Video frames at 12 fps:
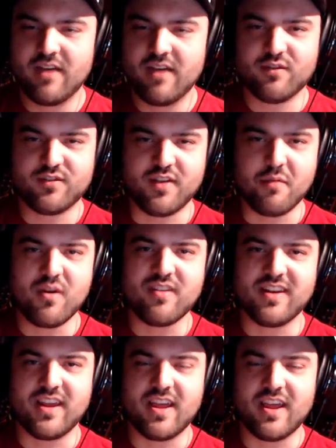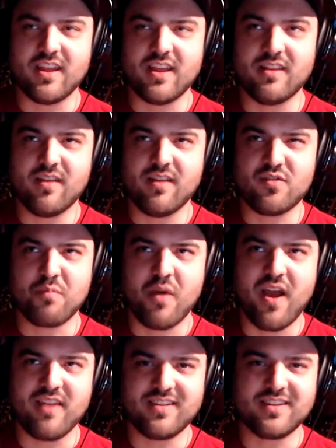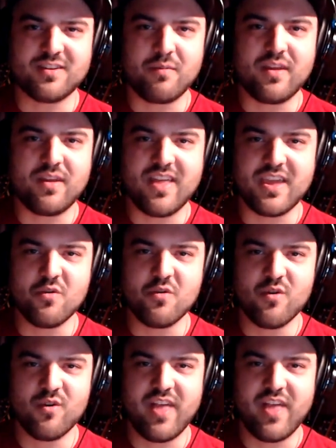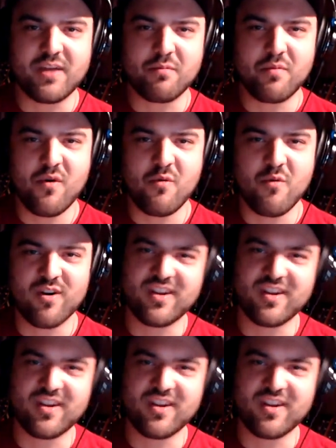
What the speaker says: For some reason, it's surprising to me that you were like a pro-war